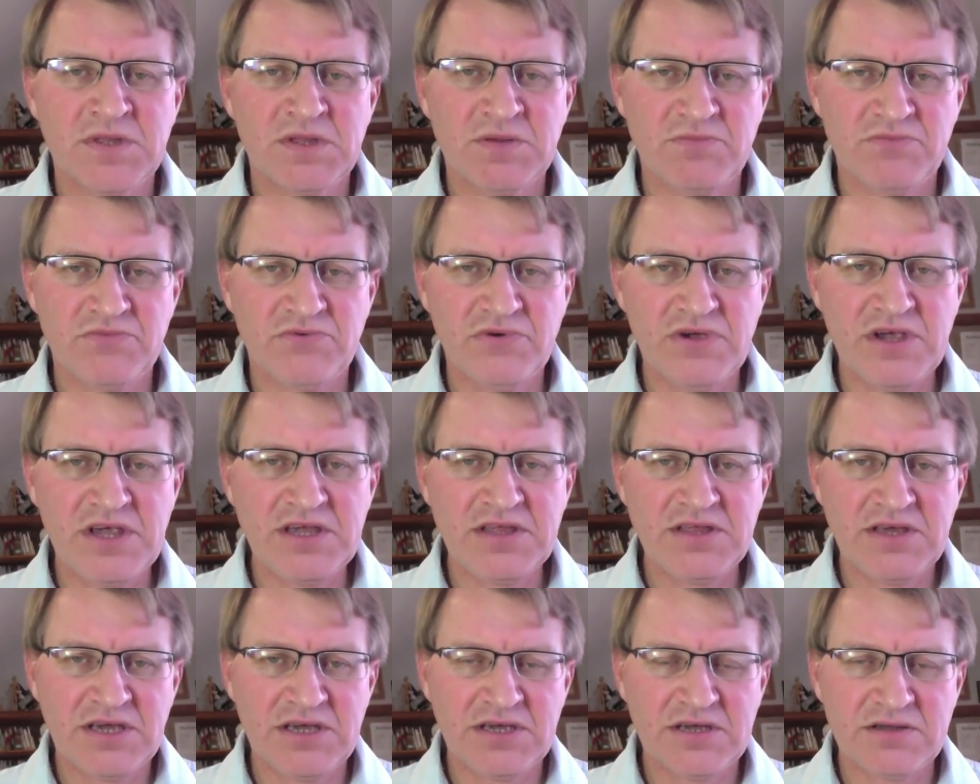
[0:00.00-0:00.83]

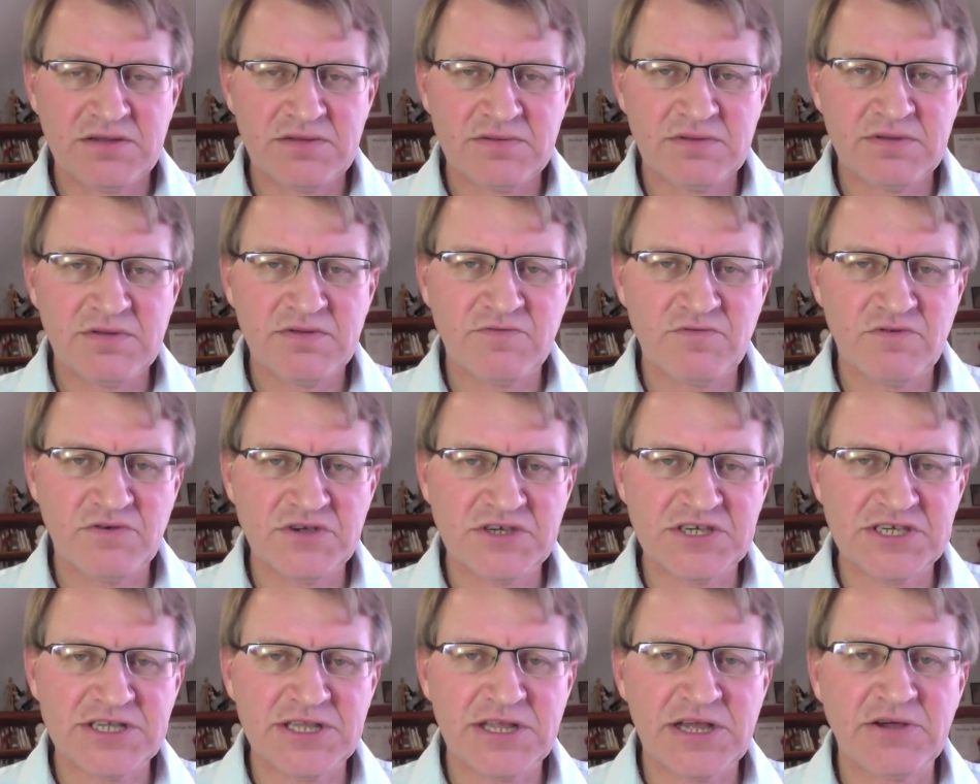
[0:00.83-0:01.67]
Breathing very
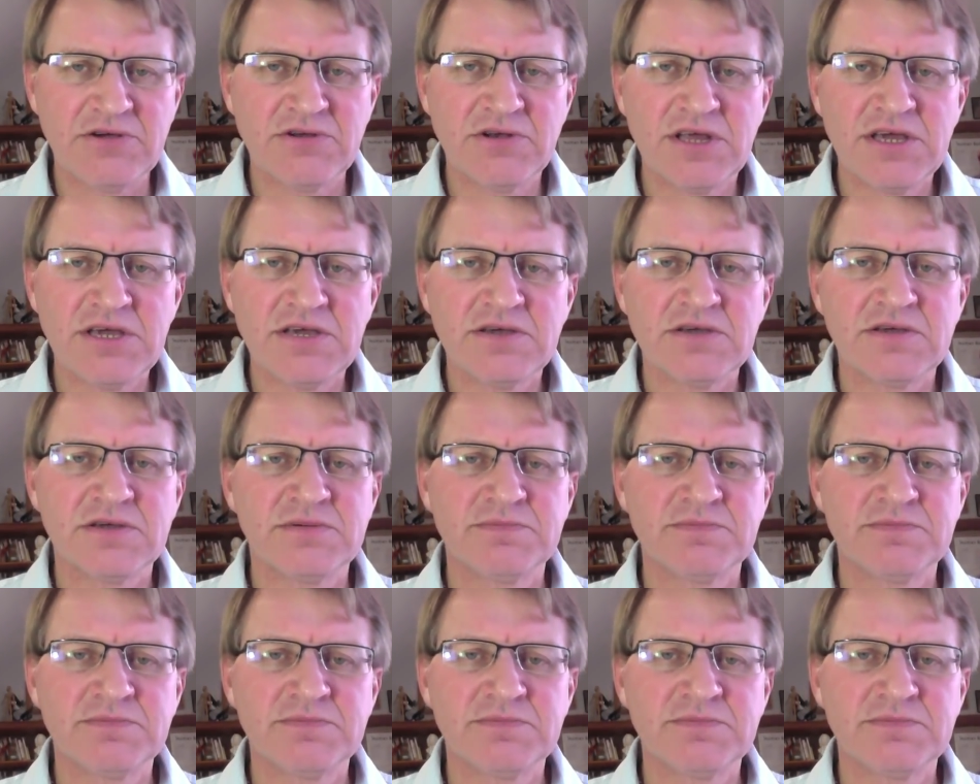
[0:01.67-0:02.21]
slowly.